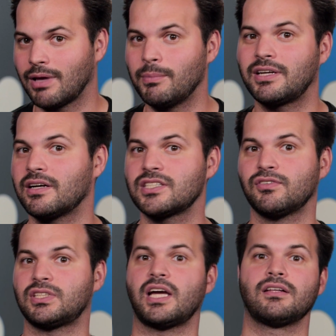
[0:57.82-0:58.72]
and because of
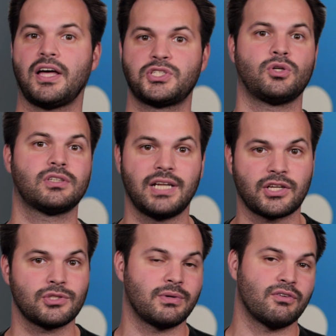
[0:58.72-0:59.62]
a psychological
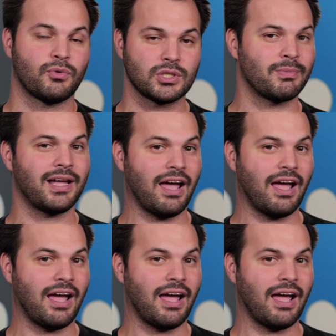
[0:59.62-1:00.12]
connection reinforced by